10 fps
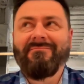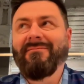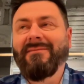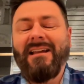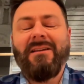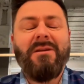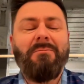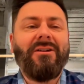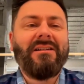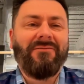that can be
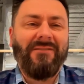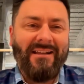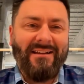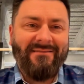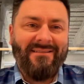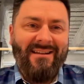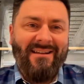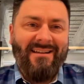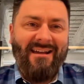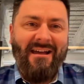pretty deflating
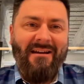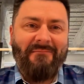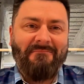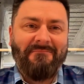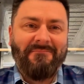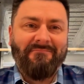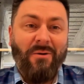um,